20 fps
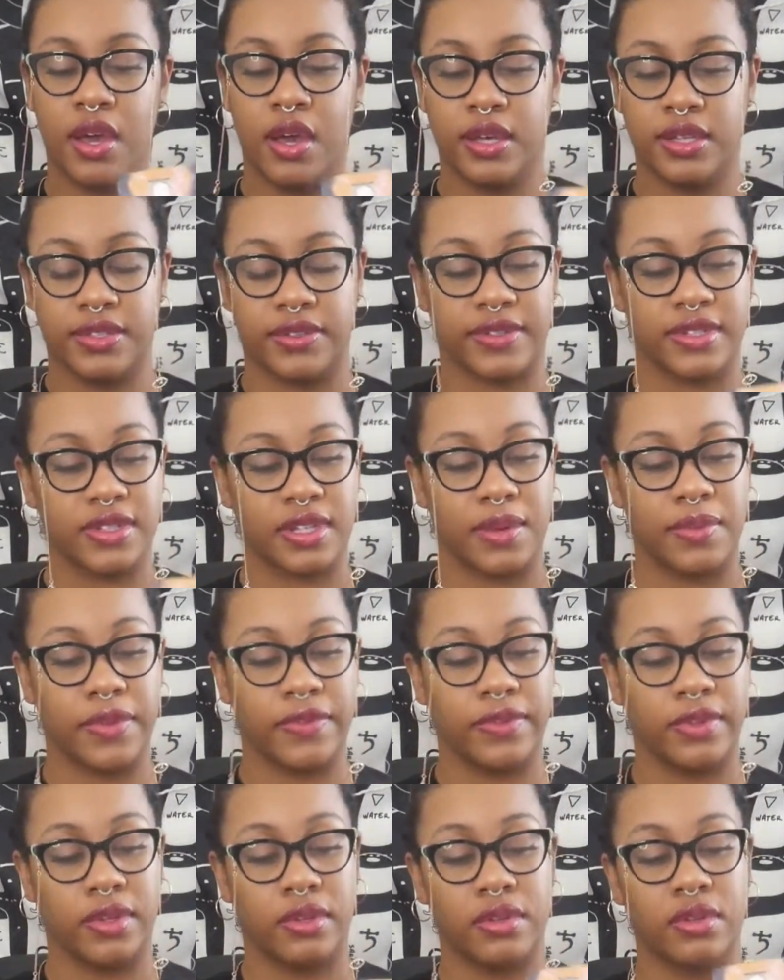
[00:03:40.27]
So some
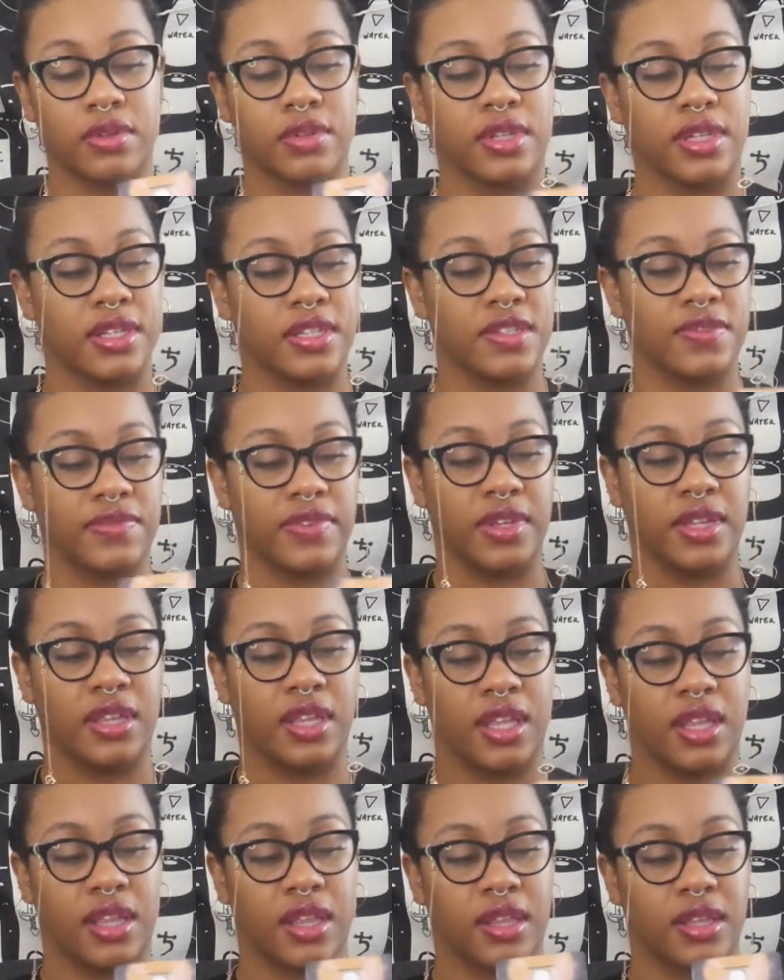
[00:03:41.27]
of you, this
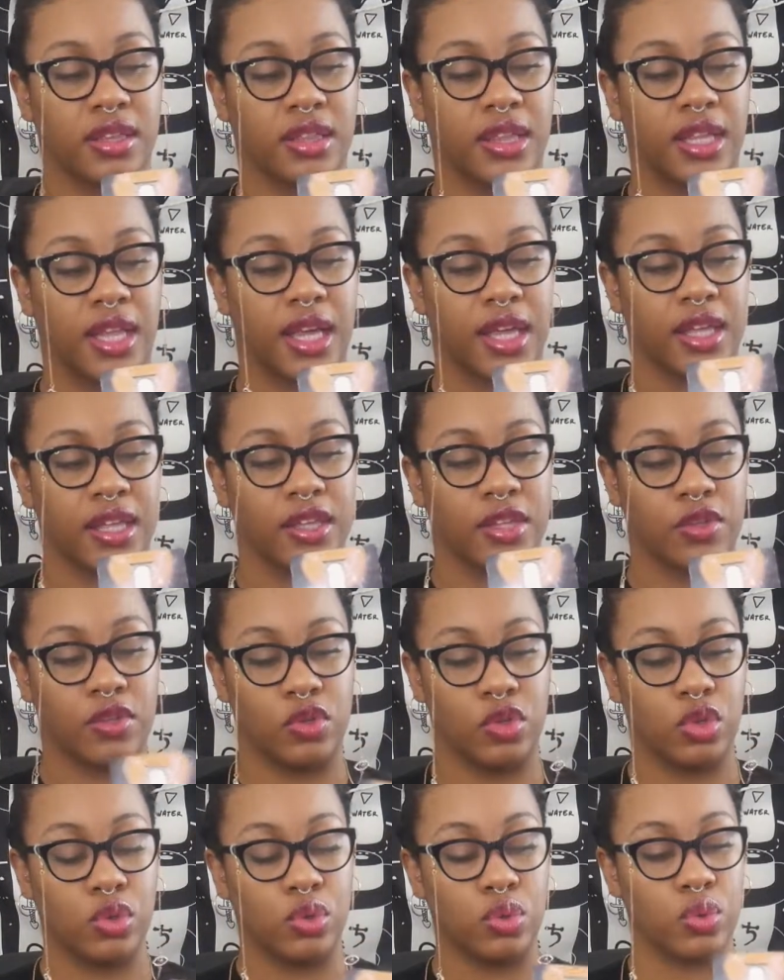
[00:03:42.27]
feeling like
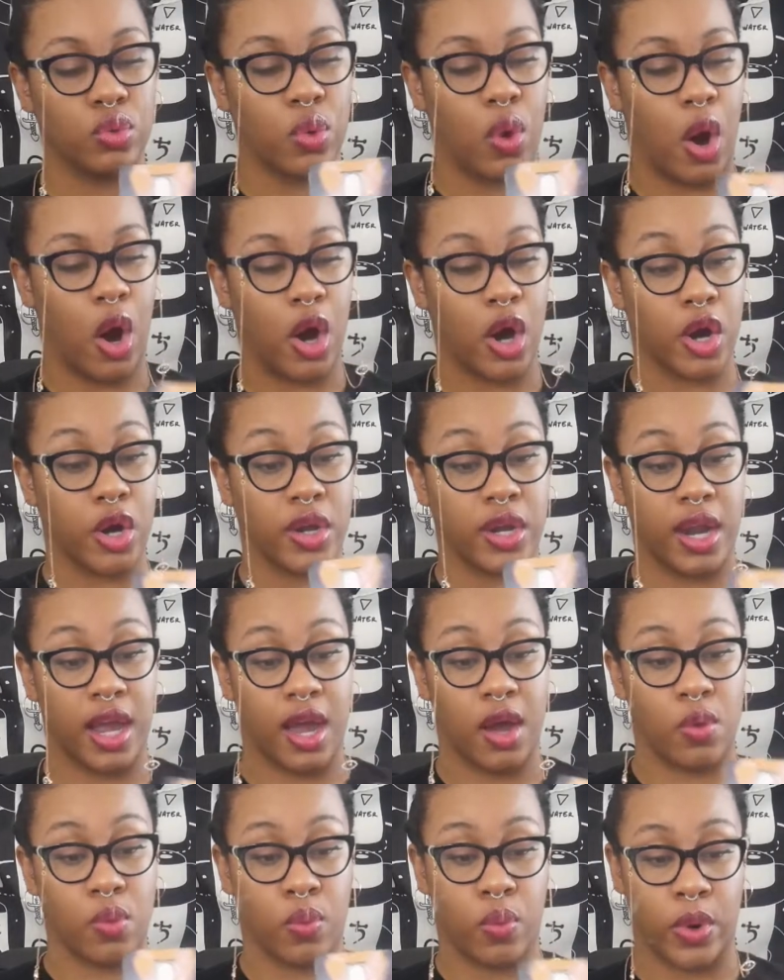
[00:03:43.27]
you are
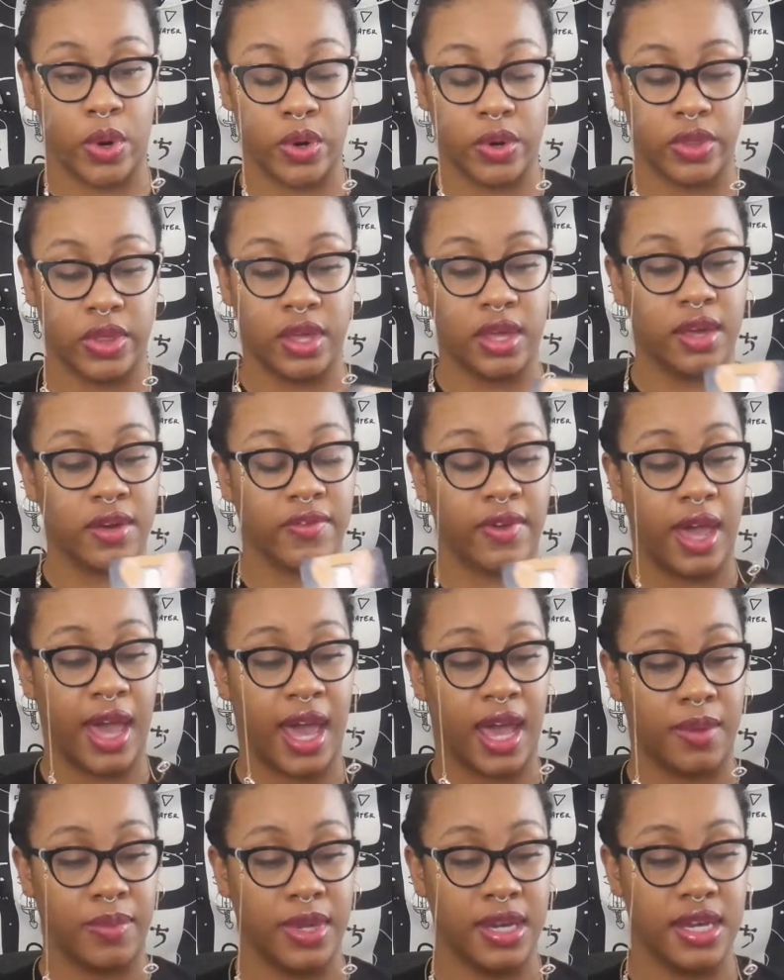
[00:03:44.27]
now worthy of
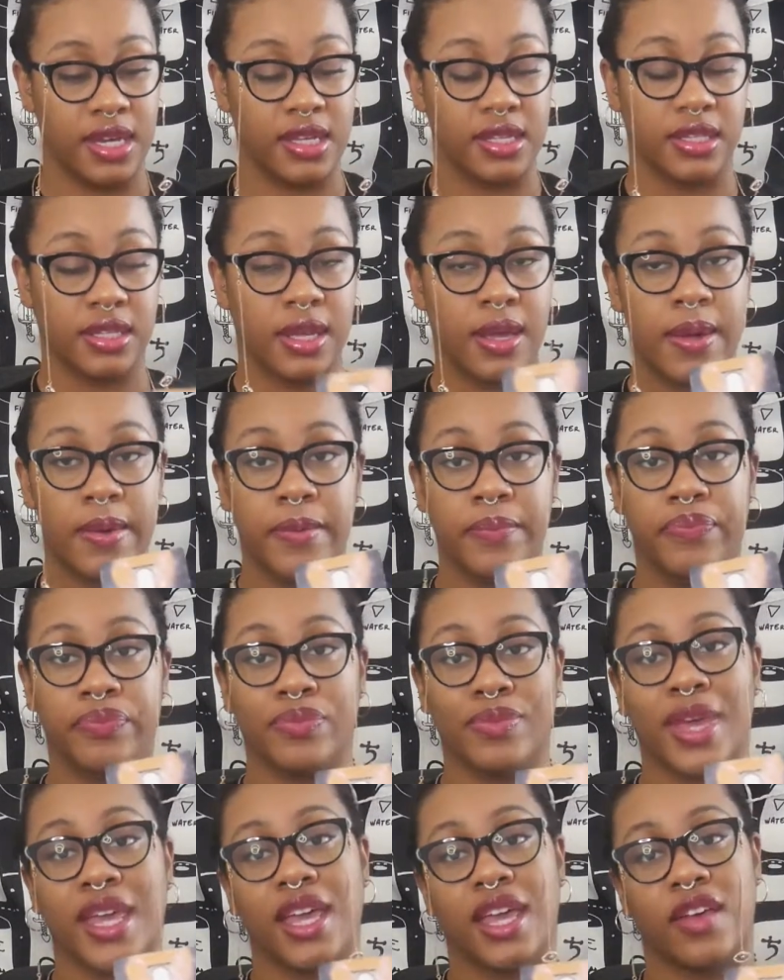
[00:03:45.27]
happiness
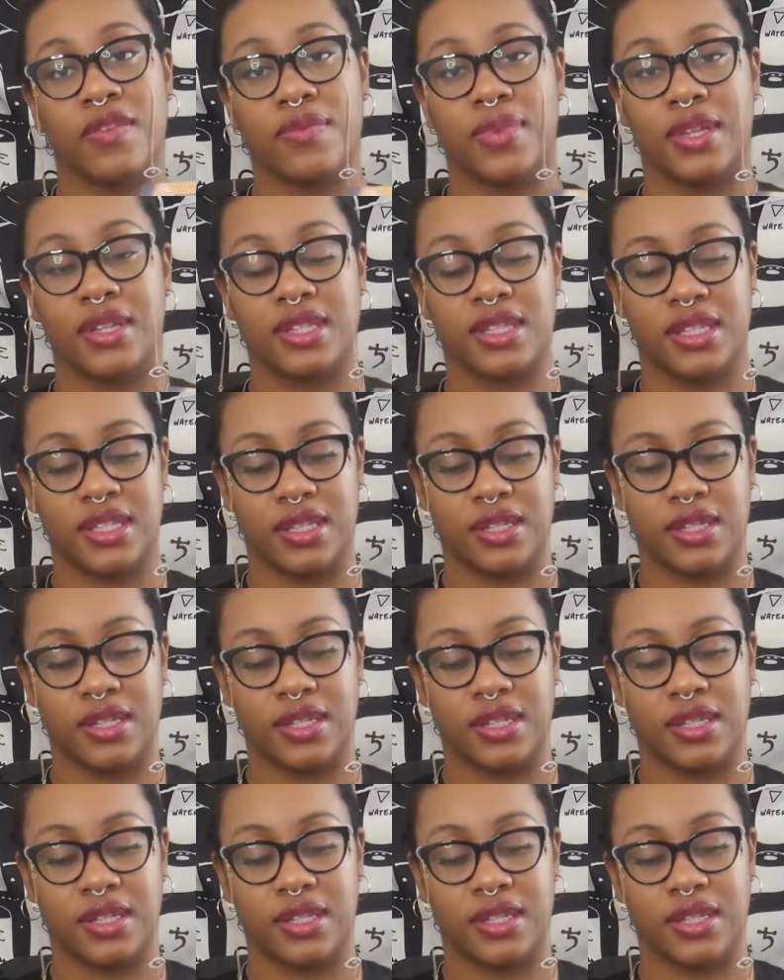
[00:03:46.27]
may have been